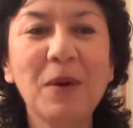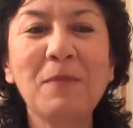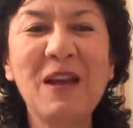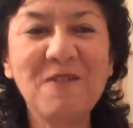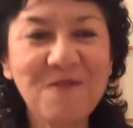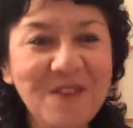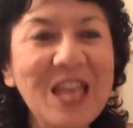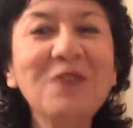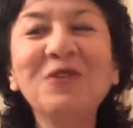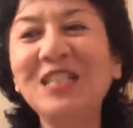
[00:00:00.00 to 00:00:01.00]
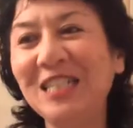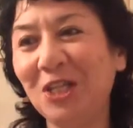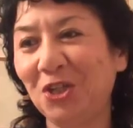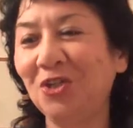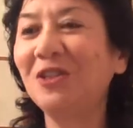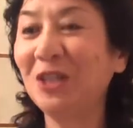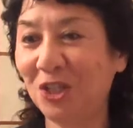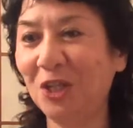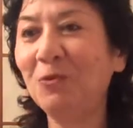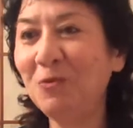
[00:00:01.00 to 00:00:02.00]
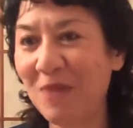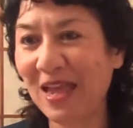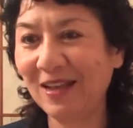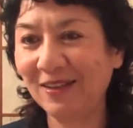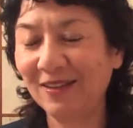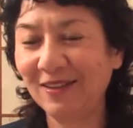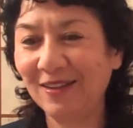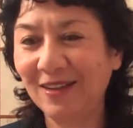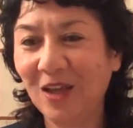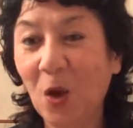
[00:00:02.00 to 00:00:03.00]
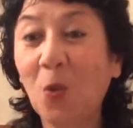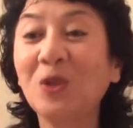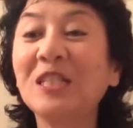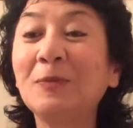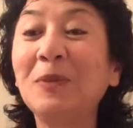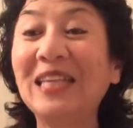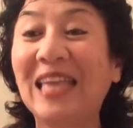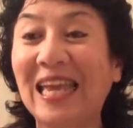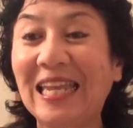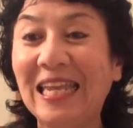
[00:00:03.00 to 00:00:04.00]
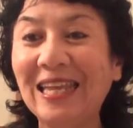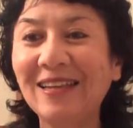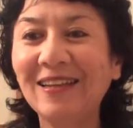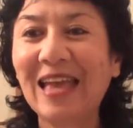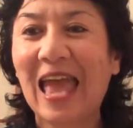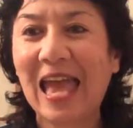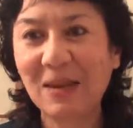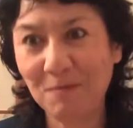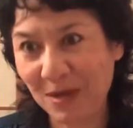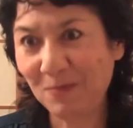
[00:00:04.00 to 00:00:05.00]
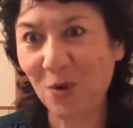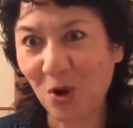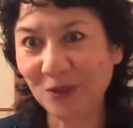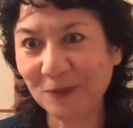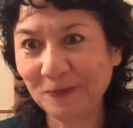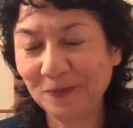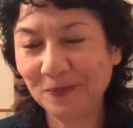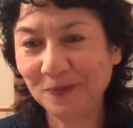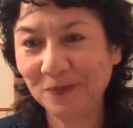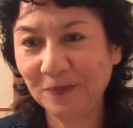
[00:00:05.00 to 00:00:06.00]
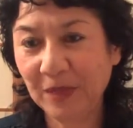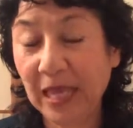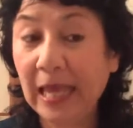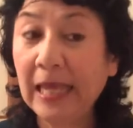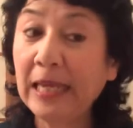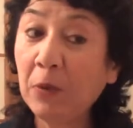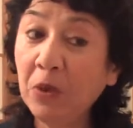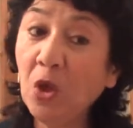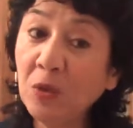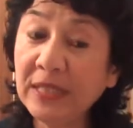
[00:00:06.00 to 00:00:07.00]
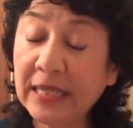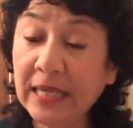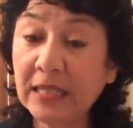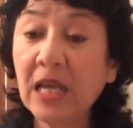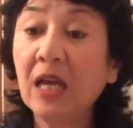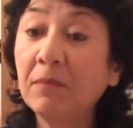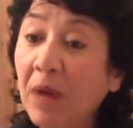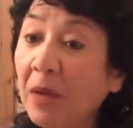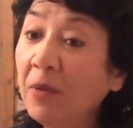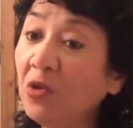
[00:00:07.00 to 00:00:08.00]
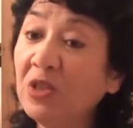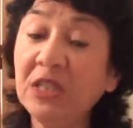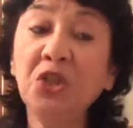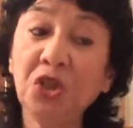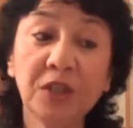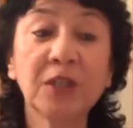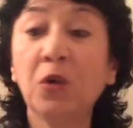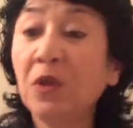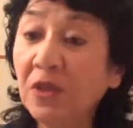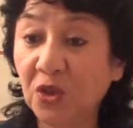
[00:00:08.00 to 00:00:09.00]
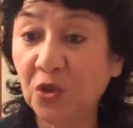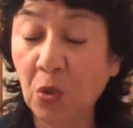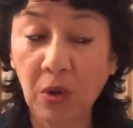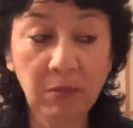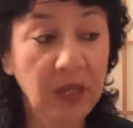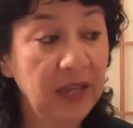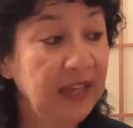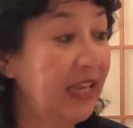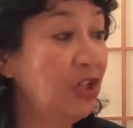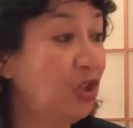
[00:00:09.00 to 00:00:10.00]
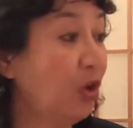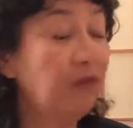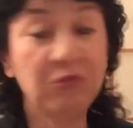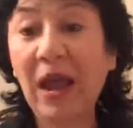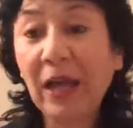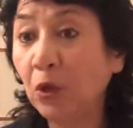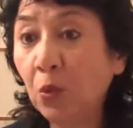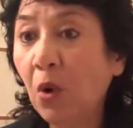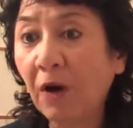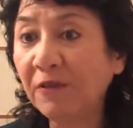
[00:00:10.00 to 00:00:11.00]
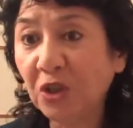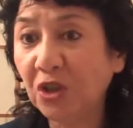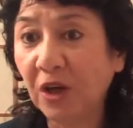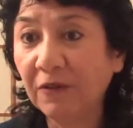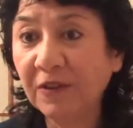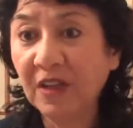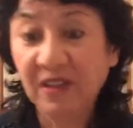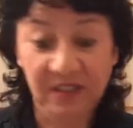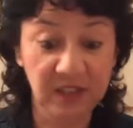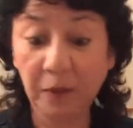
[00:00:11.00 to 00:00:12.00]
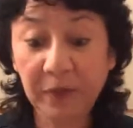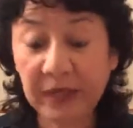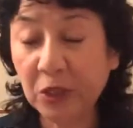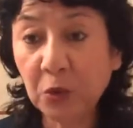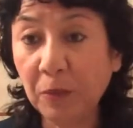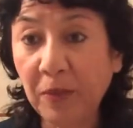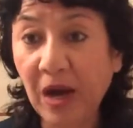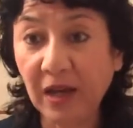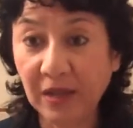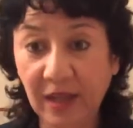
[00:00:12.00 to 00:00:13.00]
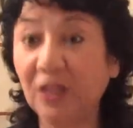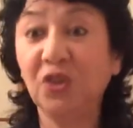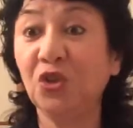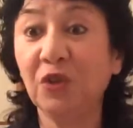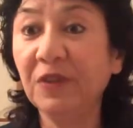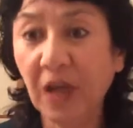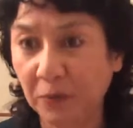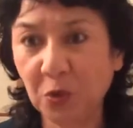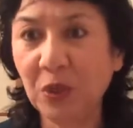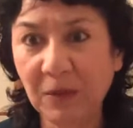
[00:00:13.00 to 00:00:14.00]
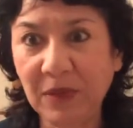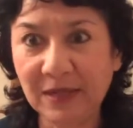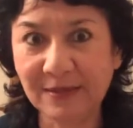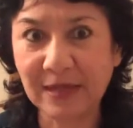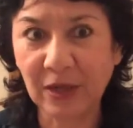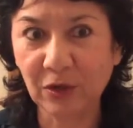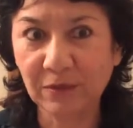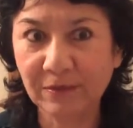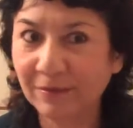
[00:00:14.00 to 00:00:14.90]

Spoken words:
But my favorite dish that she would make was spaghetti and meatballs. Now in those days, my mother didn't just go to the store, get a jar of ragu off the shelf, dump it into a pot, and serve it up 20 minutes later.